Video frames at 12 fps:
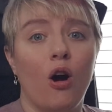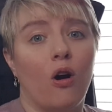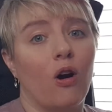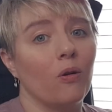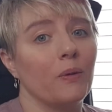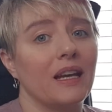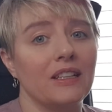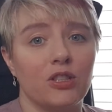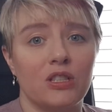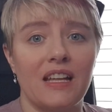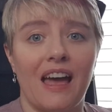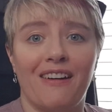or we can
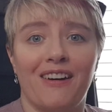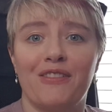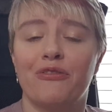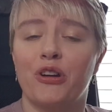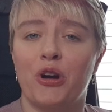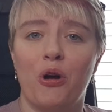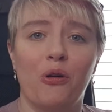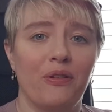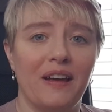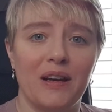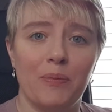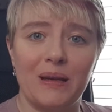just have
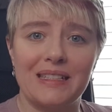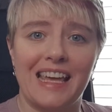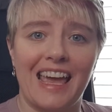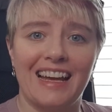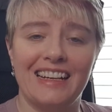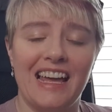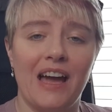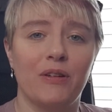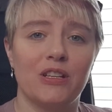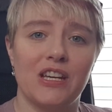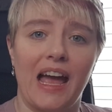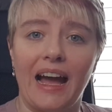coffee and a biscuit and have
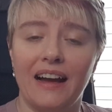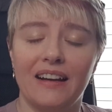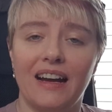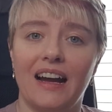a chat